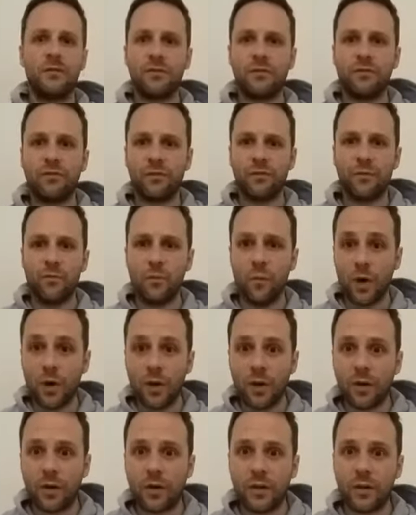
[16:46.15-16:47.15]
through
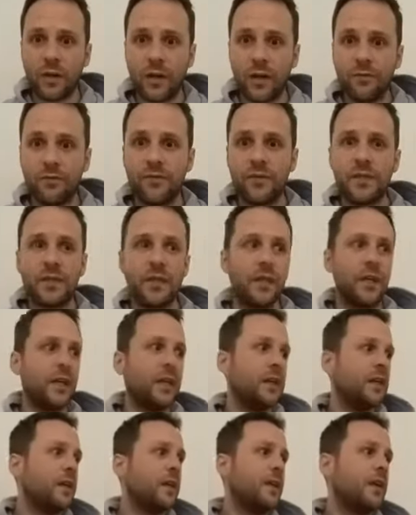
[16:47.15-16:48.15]
work every
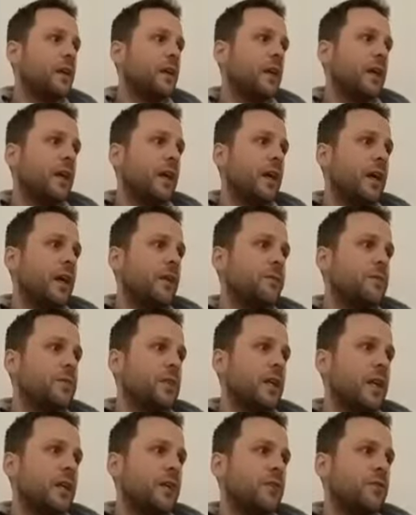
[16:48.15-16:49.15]
day um,
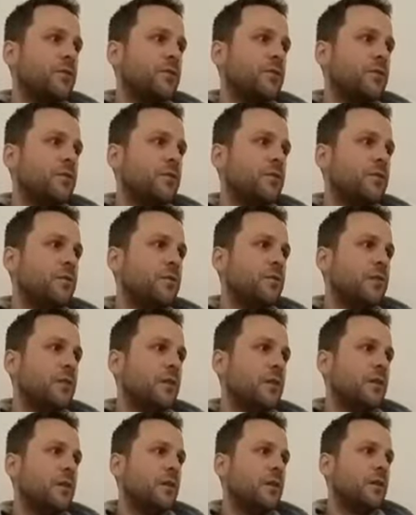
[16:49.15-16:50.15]
to get you through
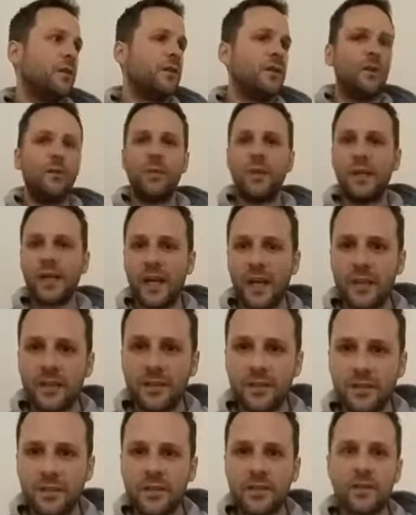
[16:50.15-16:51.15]
your
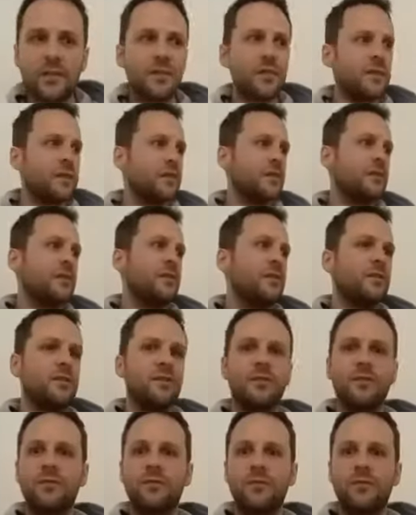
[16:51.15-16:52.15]
weekends. To you
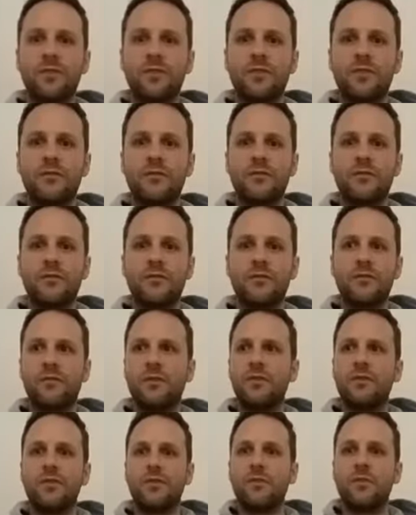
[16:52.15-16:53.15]
know, just
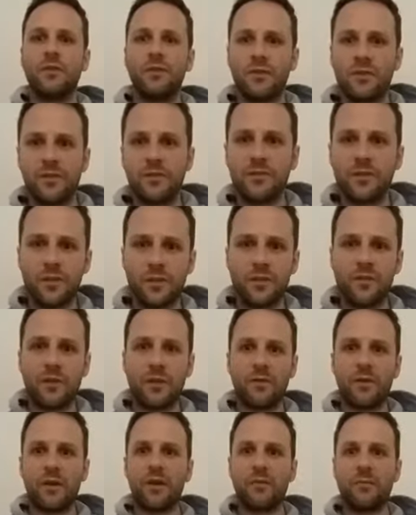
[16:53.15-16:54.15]
you don't know what to do, so you go
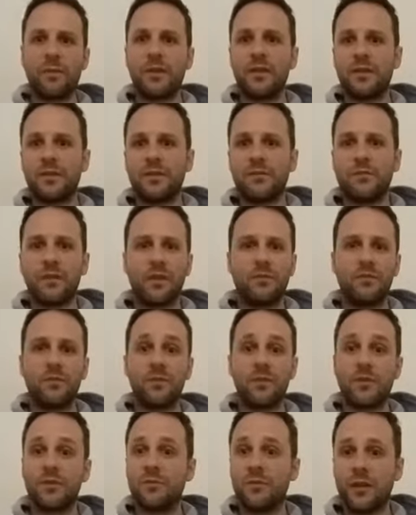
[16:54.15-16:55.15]
out and get pissed or whatever,
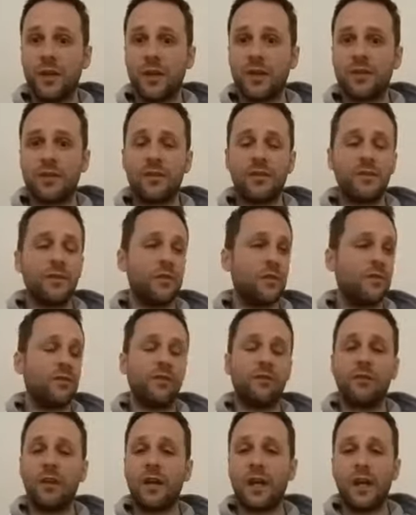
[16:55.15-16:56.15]
which is what I used to do. If
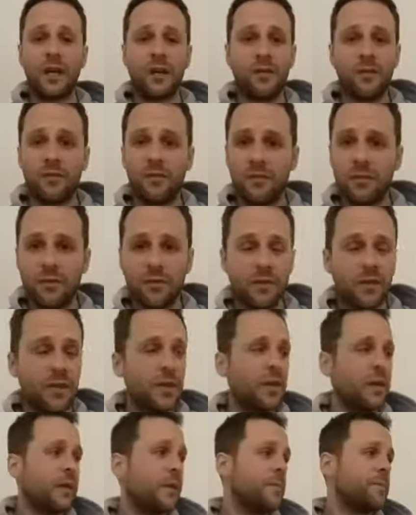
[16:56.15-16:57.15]
you're relying on
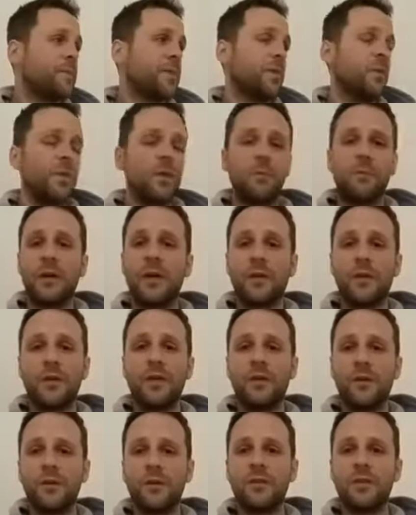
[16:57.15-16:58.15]
willpower
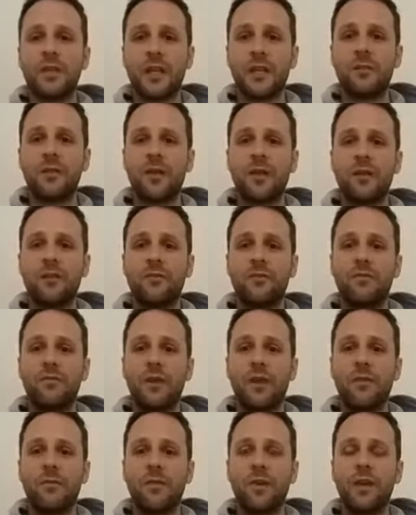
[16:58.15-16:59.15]
your whole time to get you through
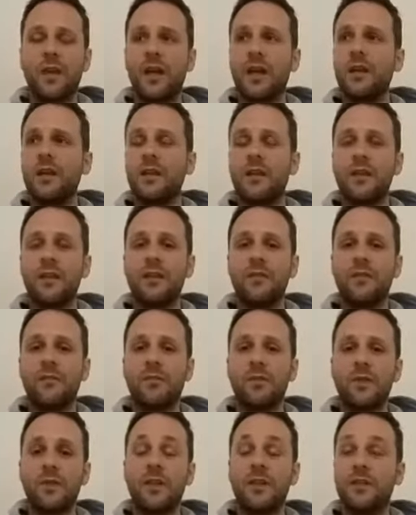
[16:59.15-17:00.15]
that, what you either need,
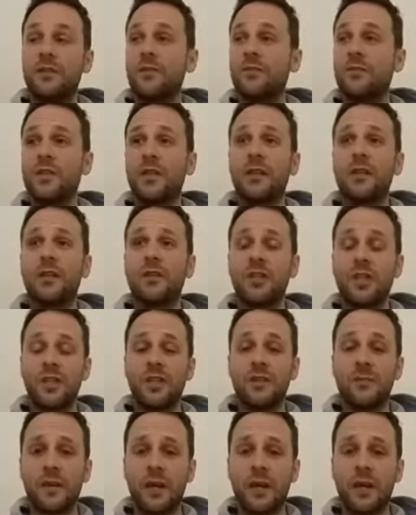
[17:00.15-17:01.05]
what you need to do is either change your